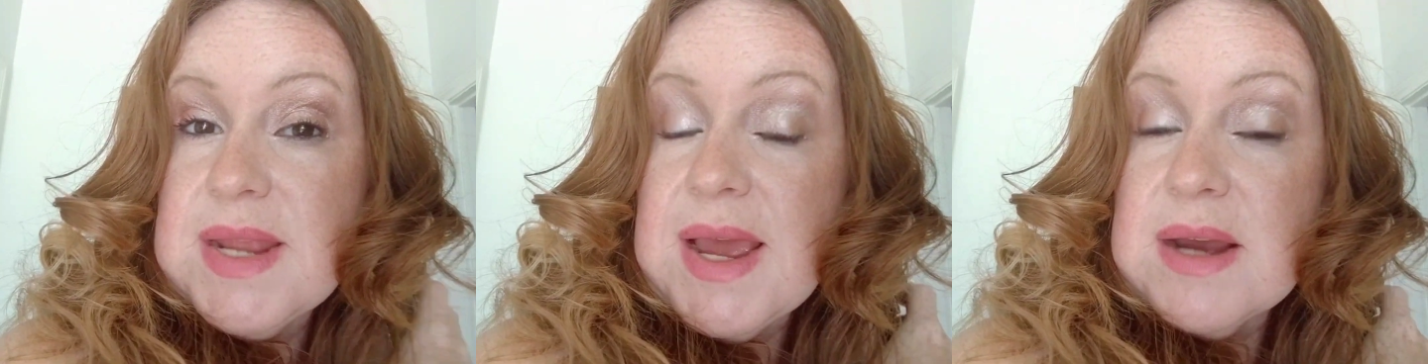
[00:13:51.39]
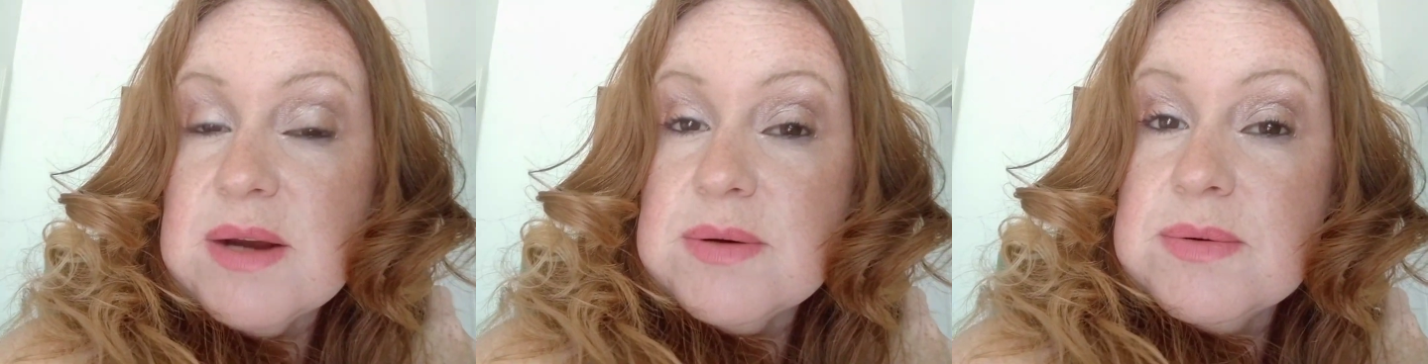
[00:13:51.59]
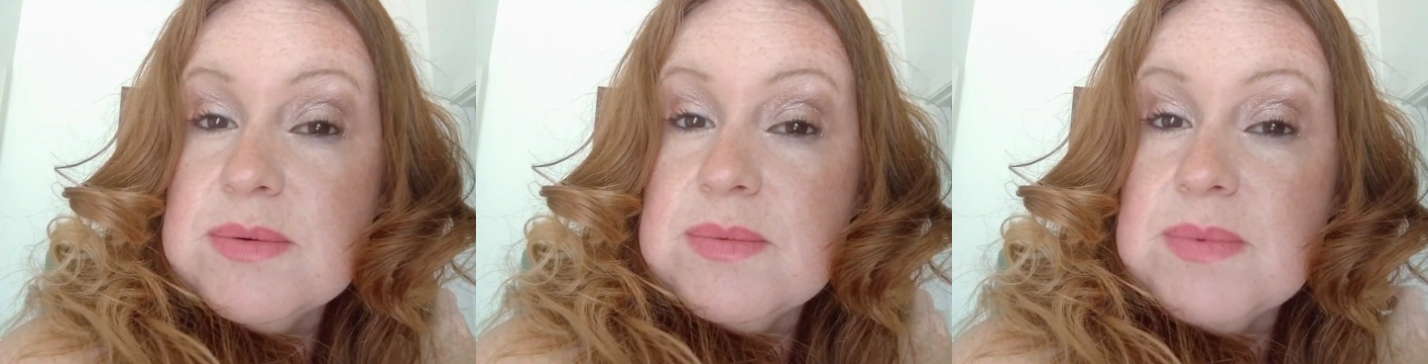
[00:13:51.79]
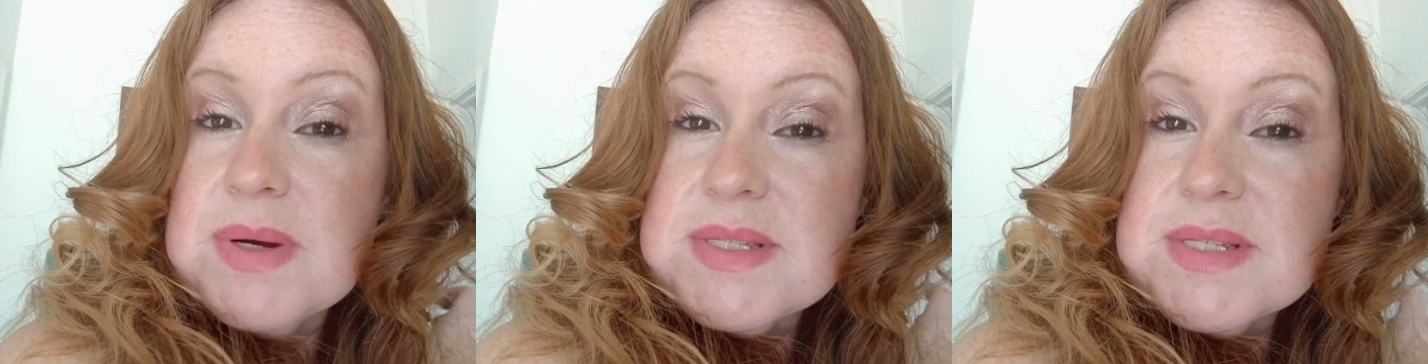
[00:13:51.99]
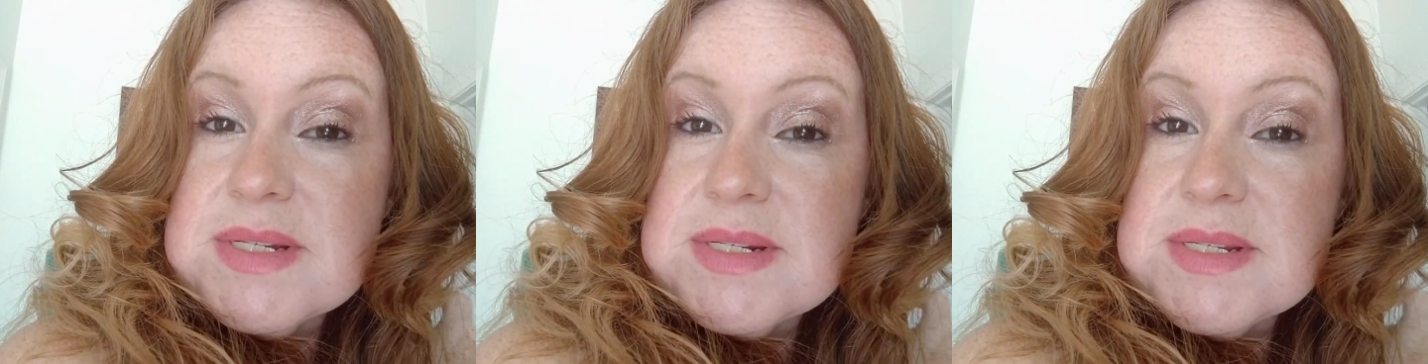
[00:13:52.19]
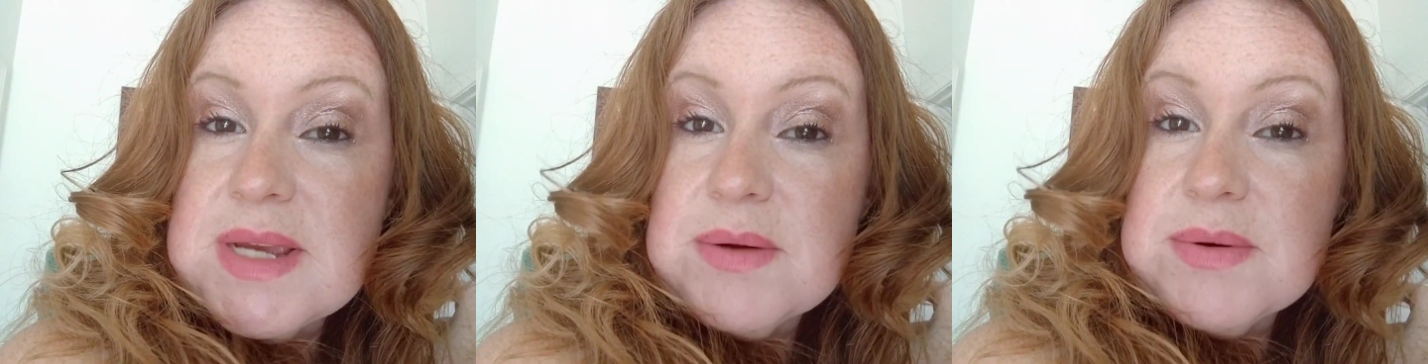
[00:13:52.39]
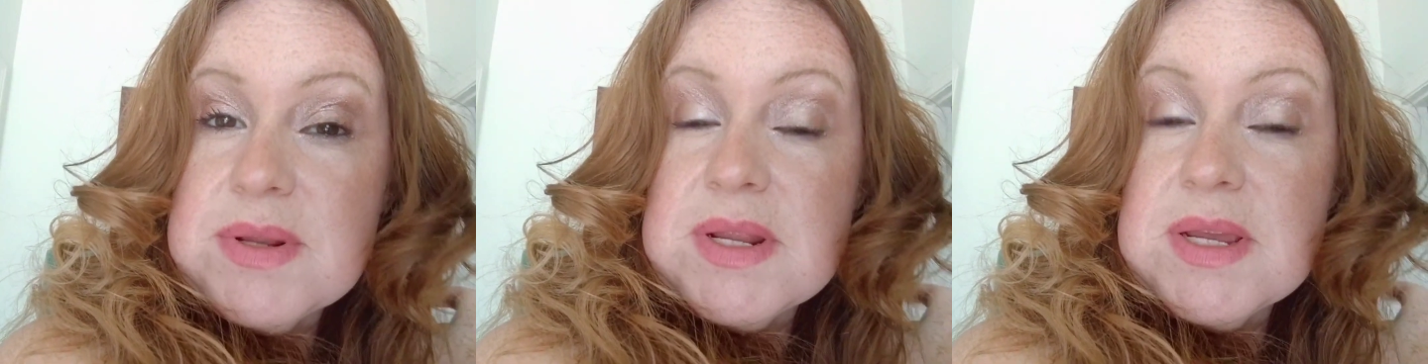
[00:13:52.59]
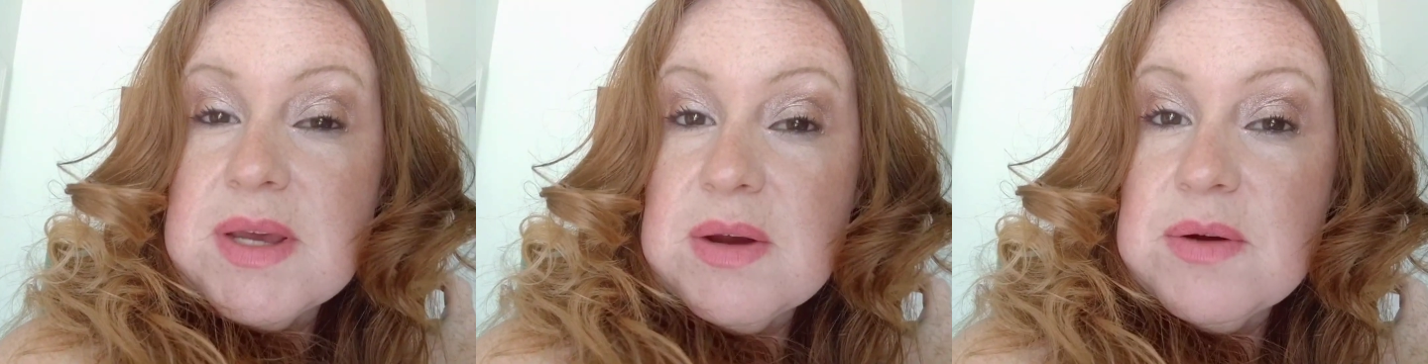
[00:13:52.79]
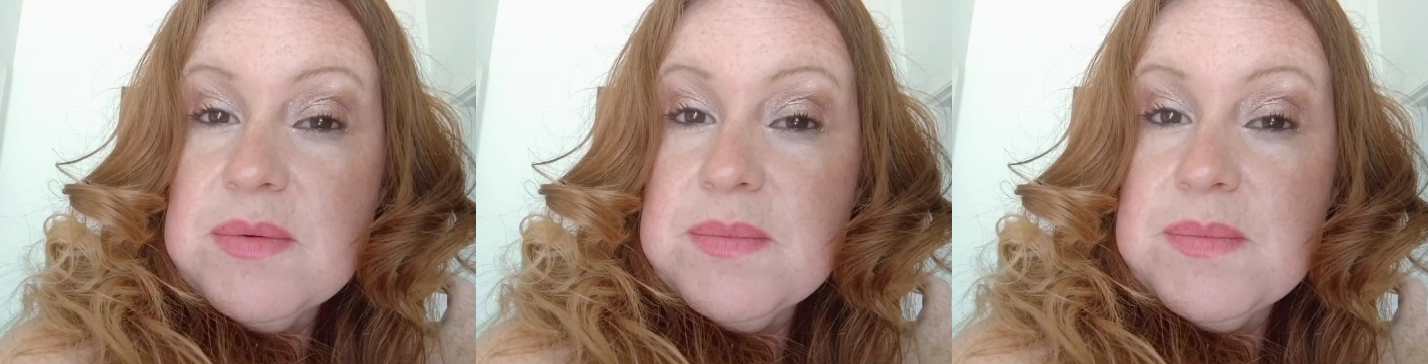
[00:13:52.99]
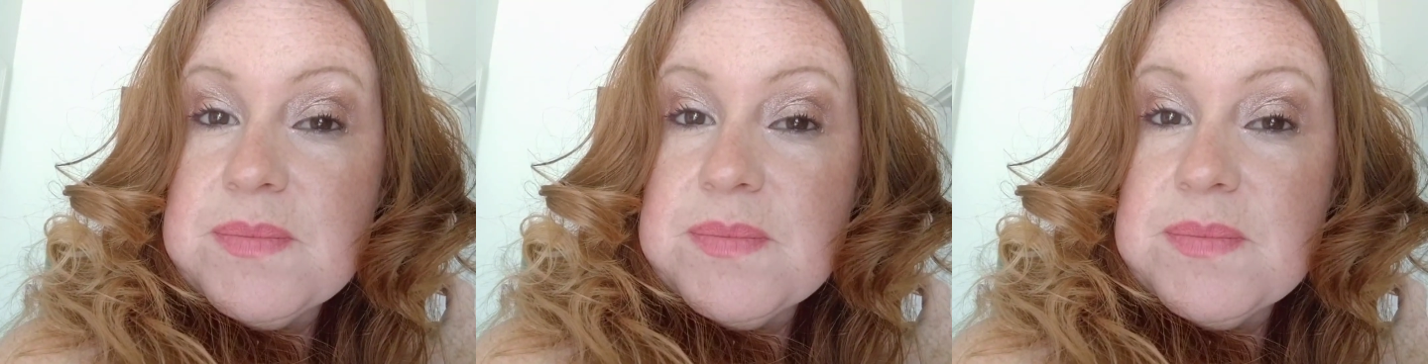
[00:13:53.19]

how was it? How did it go?